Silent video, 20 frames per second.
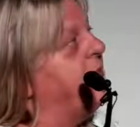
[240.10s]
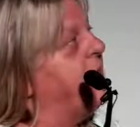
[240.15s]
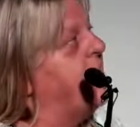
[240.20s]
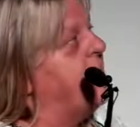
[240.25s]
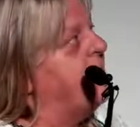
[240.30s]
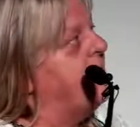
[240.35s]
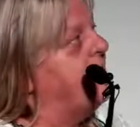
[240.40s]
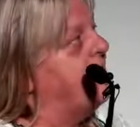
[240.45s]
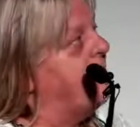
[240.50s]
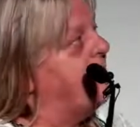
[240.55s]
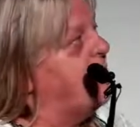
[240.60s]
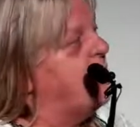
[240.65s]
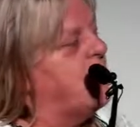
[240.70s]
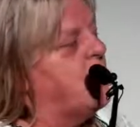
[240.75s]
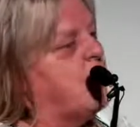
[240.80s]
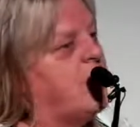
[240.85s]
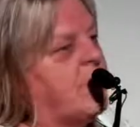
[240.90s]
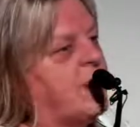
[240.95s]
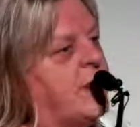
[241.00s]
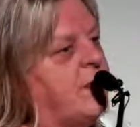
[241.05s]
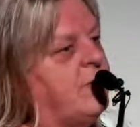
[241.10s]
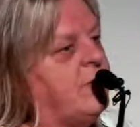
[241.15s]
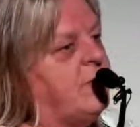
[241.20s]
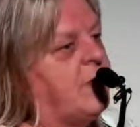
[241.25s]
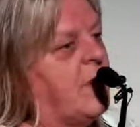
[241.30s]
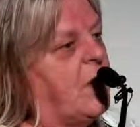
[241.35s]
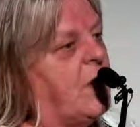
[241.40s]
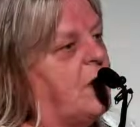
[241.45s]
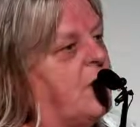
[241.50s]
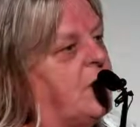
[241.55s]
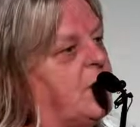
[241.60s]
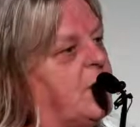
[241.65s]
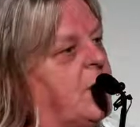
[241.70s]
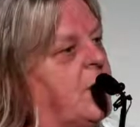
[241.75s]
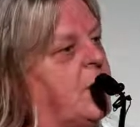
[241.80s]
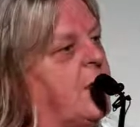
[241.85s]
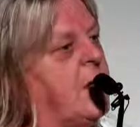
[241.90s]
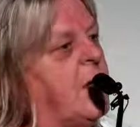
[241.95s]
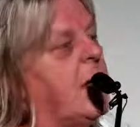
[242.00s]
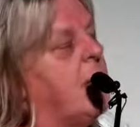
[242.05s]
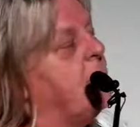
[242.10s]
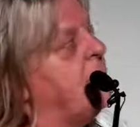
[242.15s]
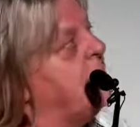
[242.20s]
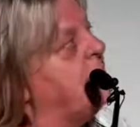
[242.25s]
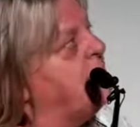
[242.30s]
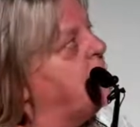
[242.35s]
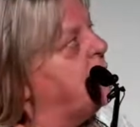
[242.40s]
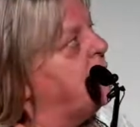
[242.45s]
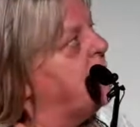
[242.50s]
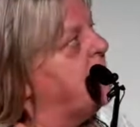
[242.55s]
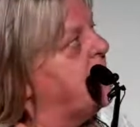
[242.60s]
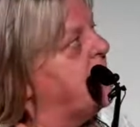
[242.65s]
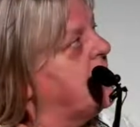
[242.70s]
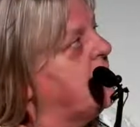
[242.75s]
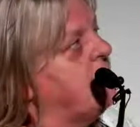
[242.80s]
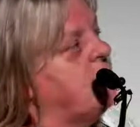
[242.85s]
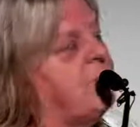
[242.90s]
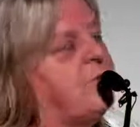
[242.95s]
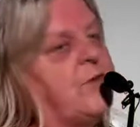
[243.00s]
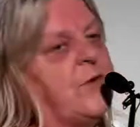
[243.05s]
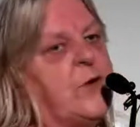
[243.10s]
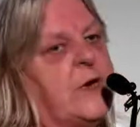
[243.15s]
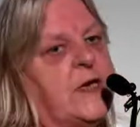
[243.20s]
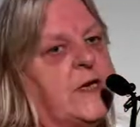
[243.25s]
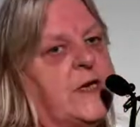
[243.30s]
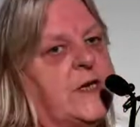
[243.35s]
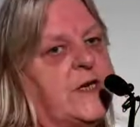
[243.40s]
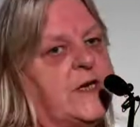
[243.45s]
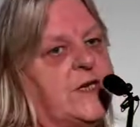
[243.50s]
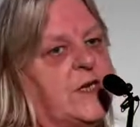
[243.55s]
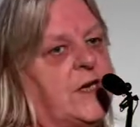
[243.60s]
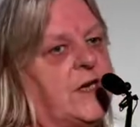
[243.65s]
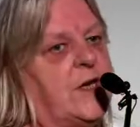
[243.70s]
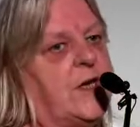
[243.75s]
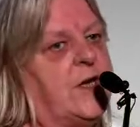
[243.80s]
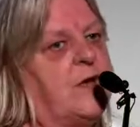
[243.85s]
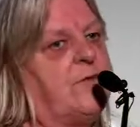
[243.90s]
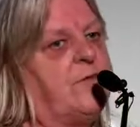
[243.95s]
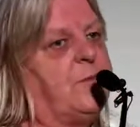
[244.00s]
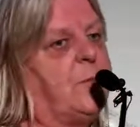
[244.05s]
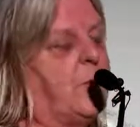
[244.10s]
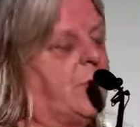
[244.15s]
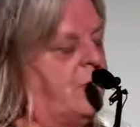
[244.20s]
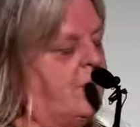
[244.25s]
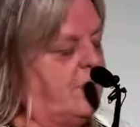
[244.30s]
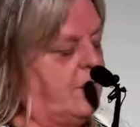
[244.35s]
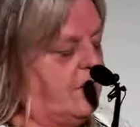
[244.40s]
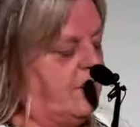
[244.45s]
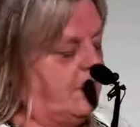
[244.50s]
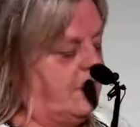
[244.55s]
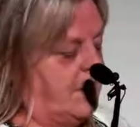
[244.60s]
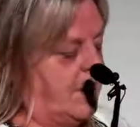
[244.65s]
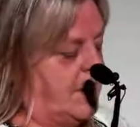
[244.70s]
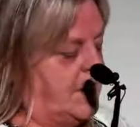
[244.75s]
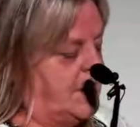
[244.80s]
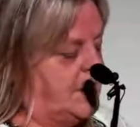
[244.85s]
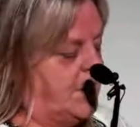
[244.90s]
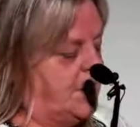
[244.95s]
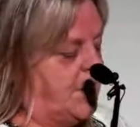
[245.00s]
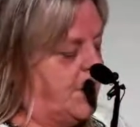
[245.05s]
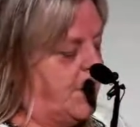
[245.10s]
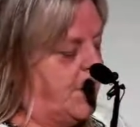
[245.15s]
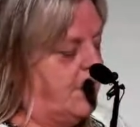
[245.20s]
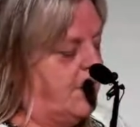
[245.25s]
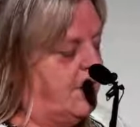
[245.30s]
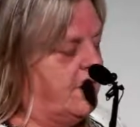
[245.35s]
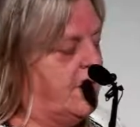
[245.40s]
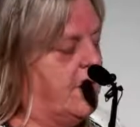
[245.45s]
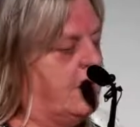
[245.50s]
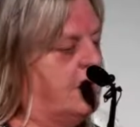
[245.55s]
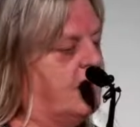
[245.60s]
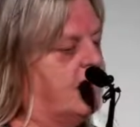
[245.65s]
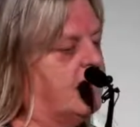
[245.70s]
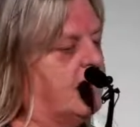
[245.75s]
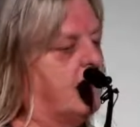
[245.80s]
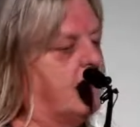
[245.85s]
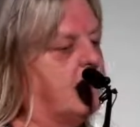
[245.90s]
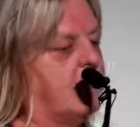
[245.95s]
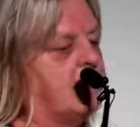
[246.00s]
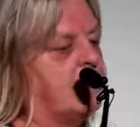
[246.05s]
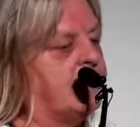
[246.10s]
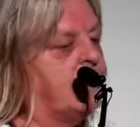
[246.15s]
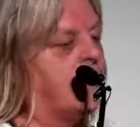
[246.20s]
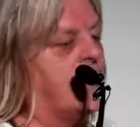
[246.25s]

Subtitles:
then the work environment before you can fully achieve person-centred processes.